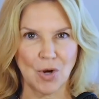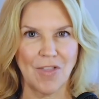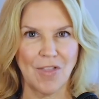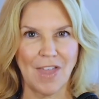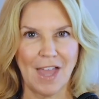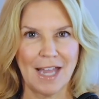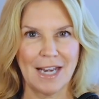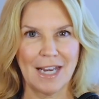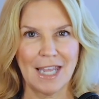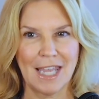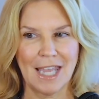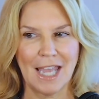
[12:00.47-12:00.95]

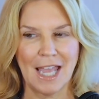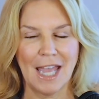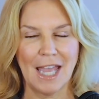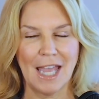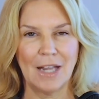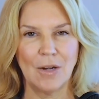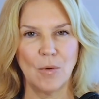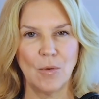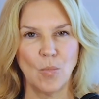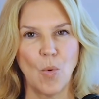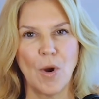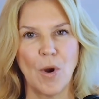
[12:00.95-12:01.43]
that
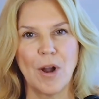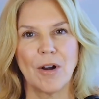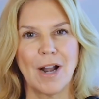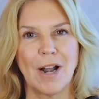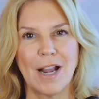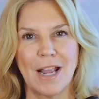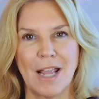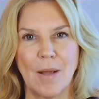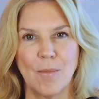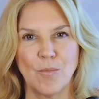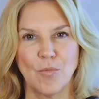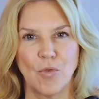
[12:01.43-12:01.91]
again where
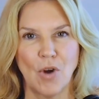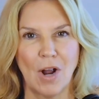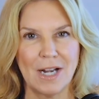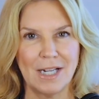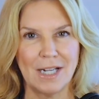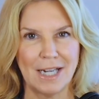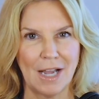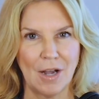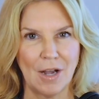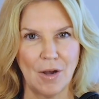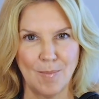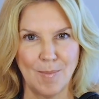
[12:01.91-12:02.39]
I am
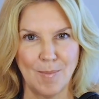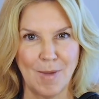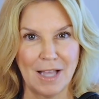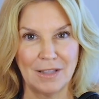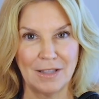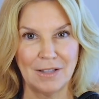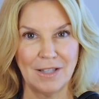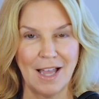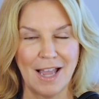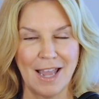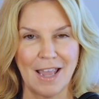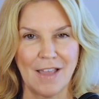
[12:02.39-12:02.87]
right now in my
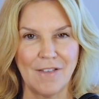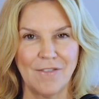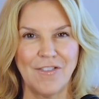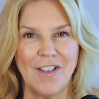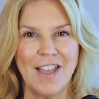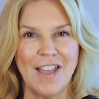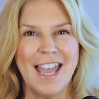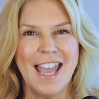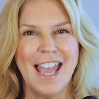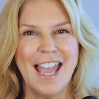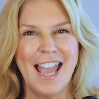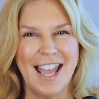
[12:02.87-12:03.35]
life.
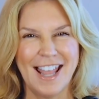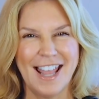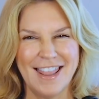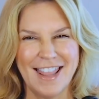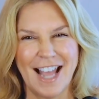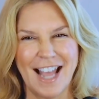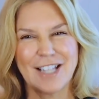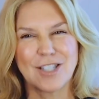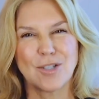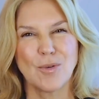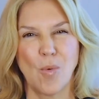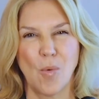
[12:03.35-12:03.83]
And
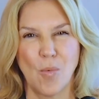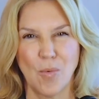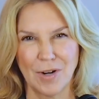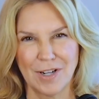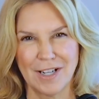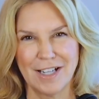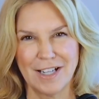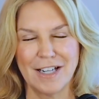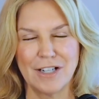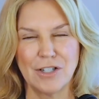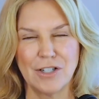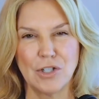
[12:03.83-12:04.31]
that's what we're
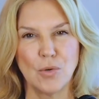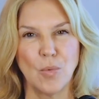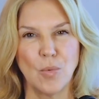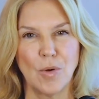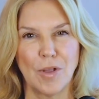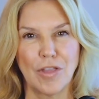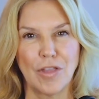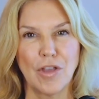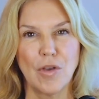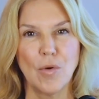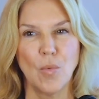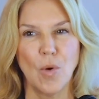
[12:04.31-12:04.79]
going to do
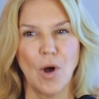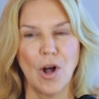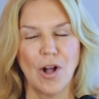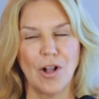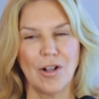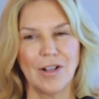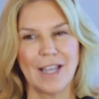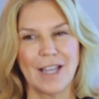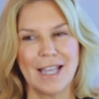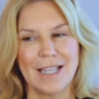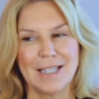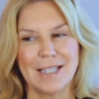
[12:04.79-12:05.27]
with you
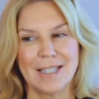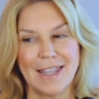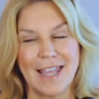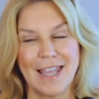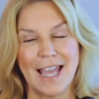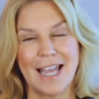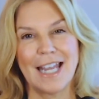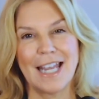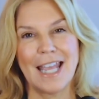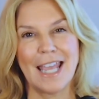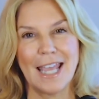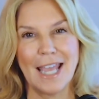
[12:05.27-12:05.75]
all. Is
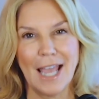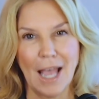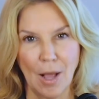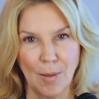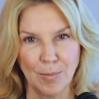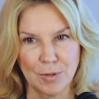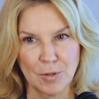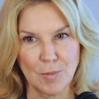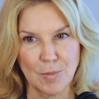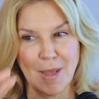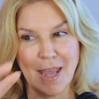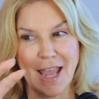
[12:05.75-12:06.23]
then he
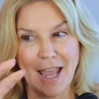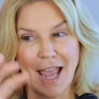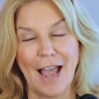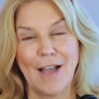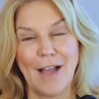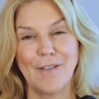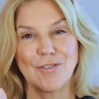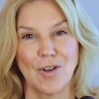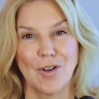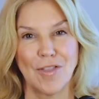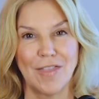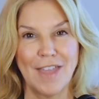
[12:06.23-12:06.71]
helped me
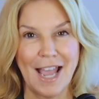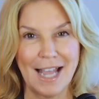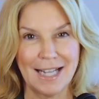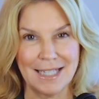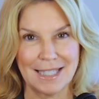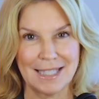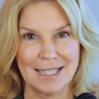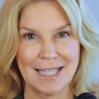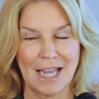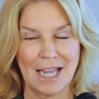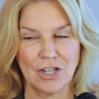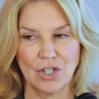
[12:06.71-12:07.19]
after
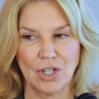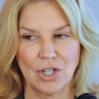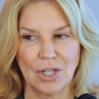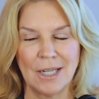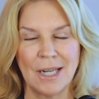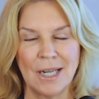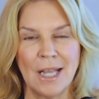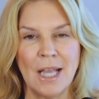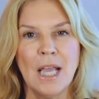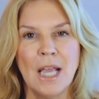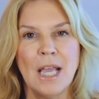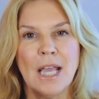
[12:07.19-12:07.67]
that
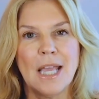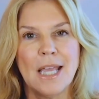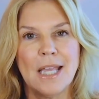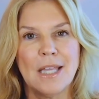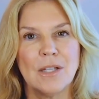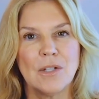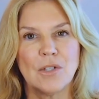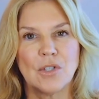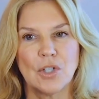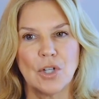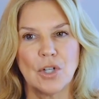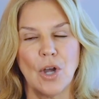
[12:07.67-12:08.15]
session
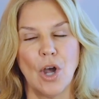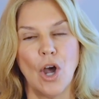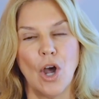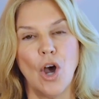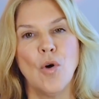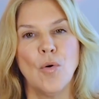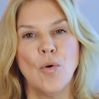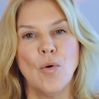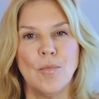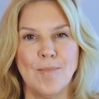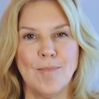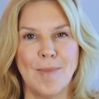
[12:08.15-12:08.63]
is to
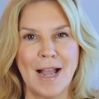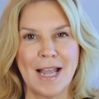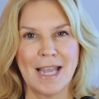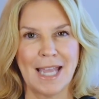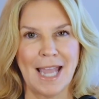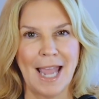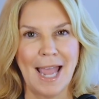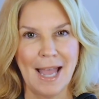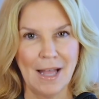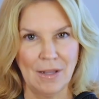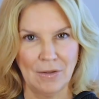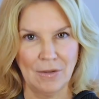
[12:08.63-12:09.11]
own my
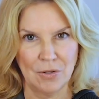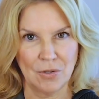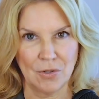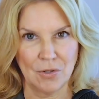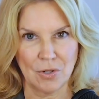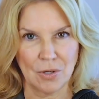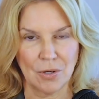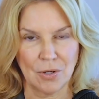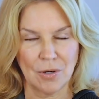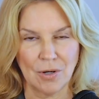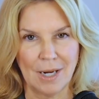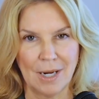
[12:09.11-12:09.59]

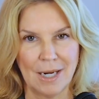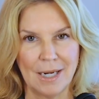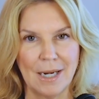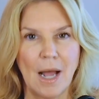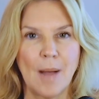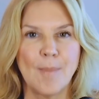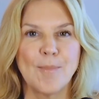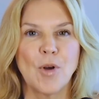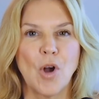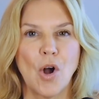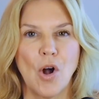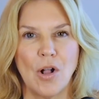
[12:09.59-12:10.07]
calendar. And
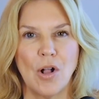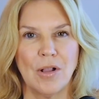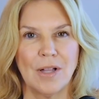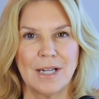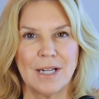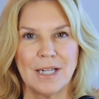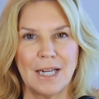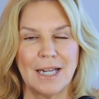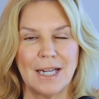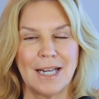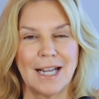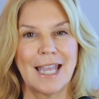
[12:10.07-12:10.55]
I'm
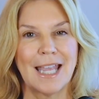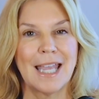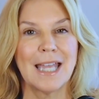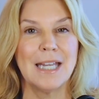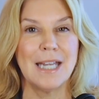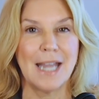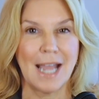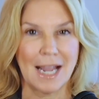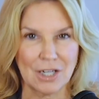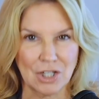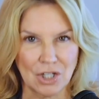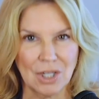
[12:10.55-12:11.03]
calling it a
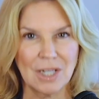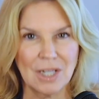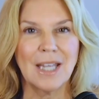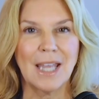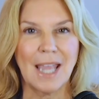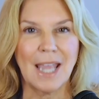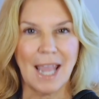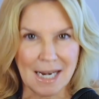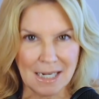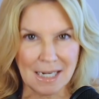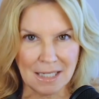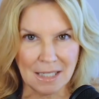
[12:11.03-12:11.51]

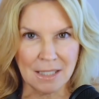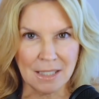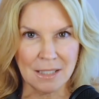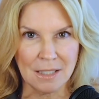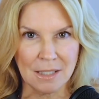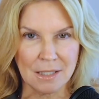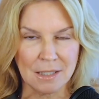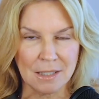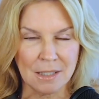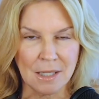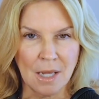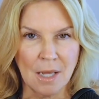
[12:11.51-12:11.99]
connection
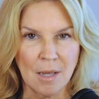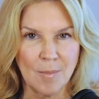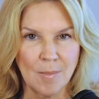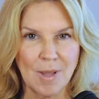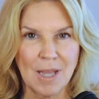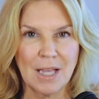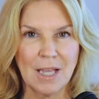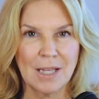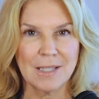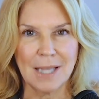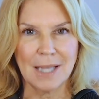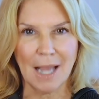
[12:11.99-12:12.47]
cadence,
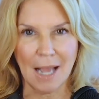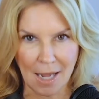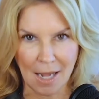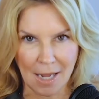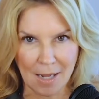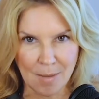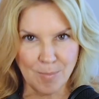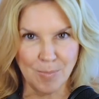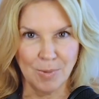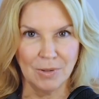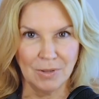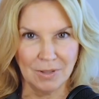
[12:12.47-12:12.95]
because
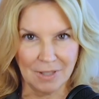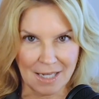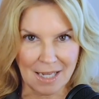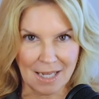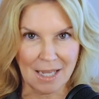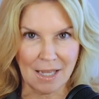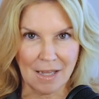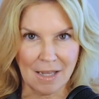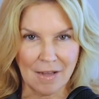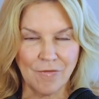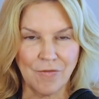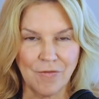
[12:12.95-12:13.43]
I
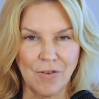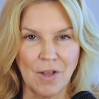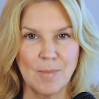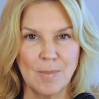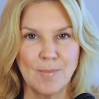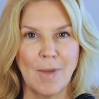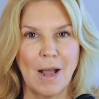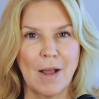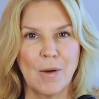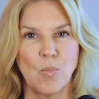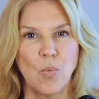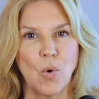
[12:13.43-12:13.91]
believe
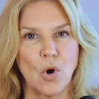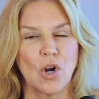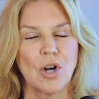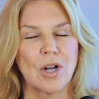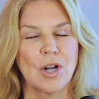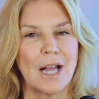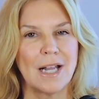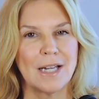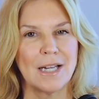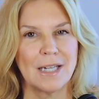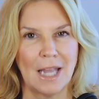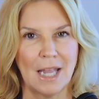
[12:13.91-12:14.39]
in my
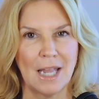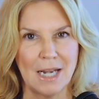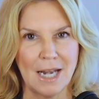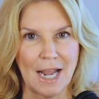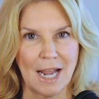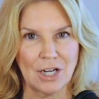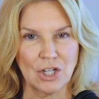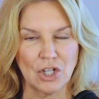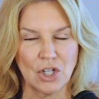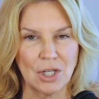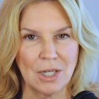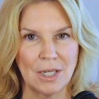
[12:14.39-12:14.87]
work on
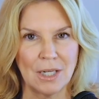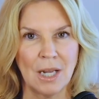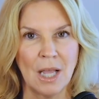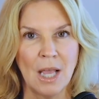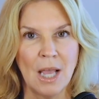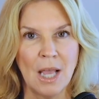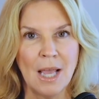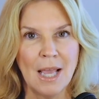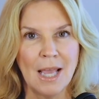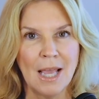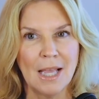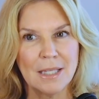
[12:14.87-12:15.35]
connection
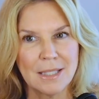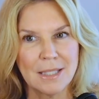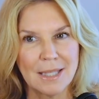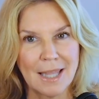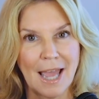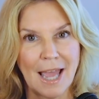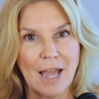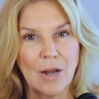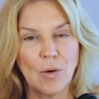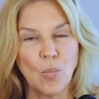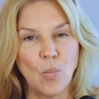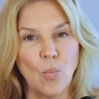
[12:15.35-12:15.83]
is
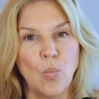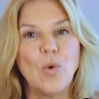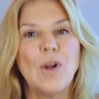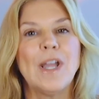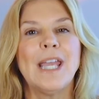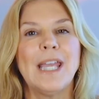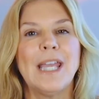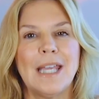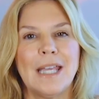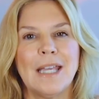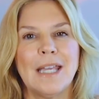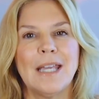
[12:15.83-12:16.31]
that
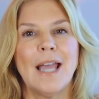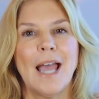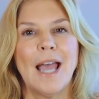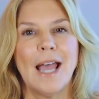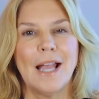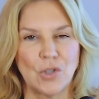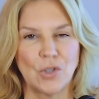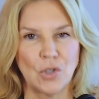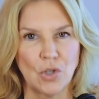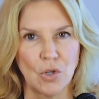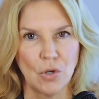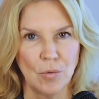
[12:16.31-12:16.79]
we
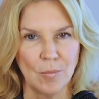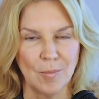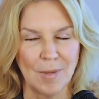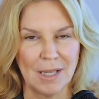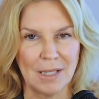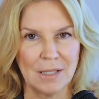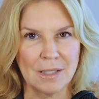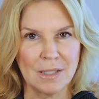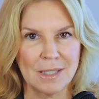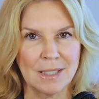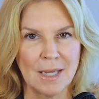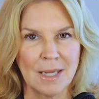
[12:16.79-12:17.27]
as
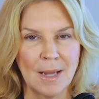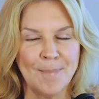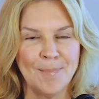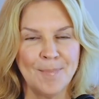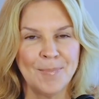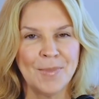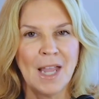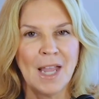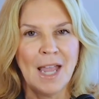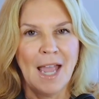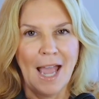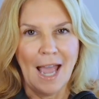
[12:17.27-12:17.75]
humans
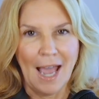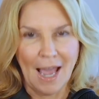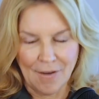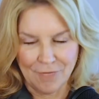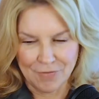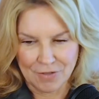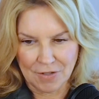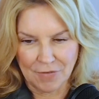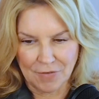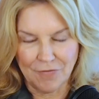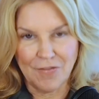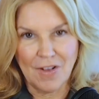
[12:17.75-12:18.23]

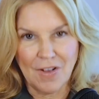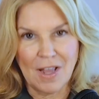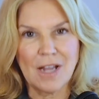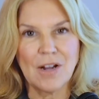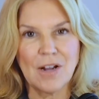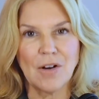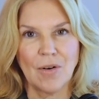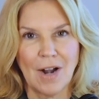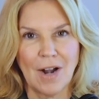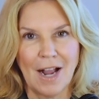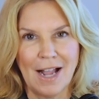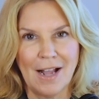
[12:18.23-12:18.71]
have to
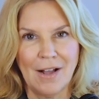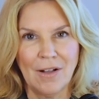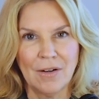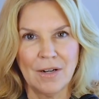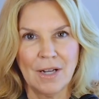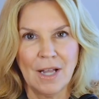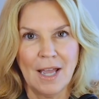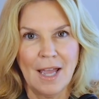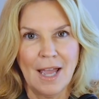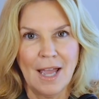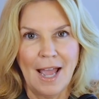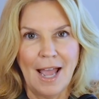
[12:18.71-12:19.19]
figure out
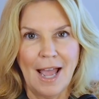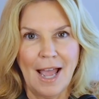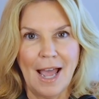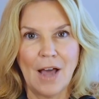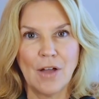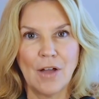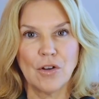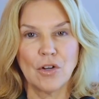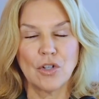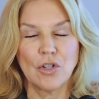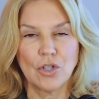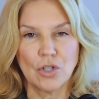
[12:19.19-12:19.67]

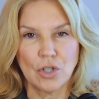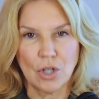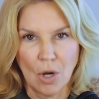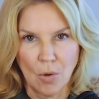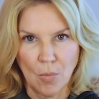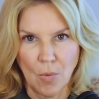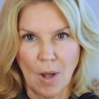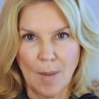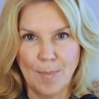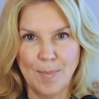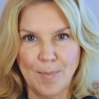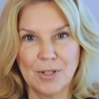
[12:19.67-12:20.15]
how to
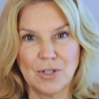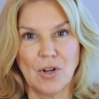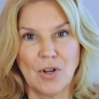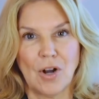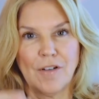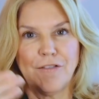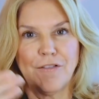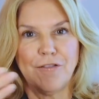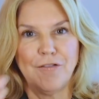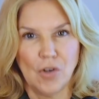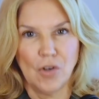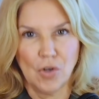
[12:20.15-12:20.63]
show up as
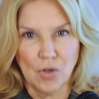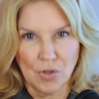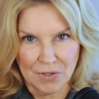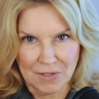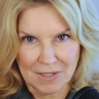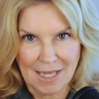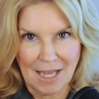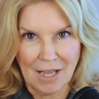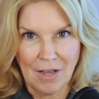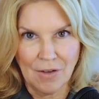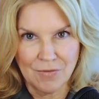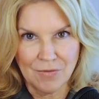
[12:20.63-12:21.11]
our full
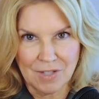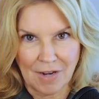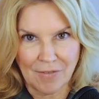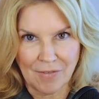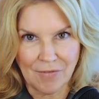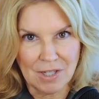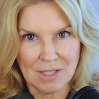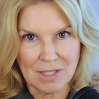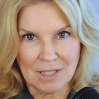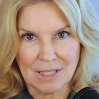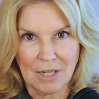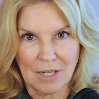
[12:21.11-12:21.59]
selves
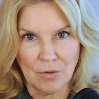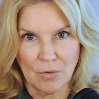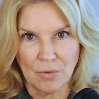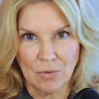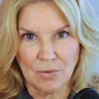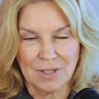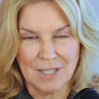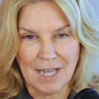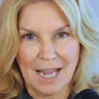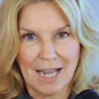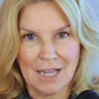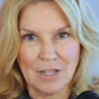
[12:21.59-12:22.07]
every single
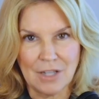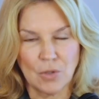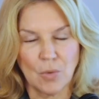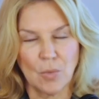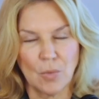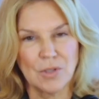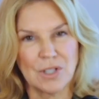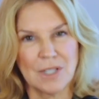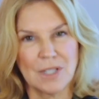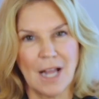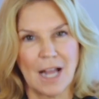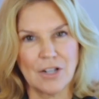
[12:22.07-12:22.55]
day. So
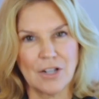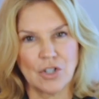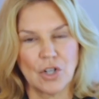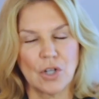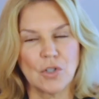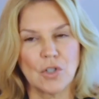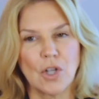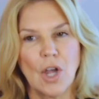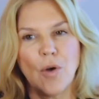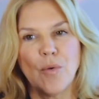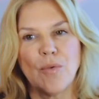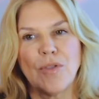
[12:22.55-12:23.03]
it's not
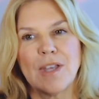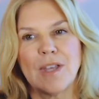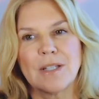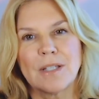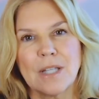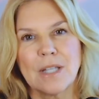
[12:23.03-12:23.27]
just, oh,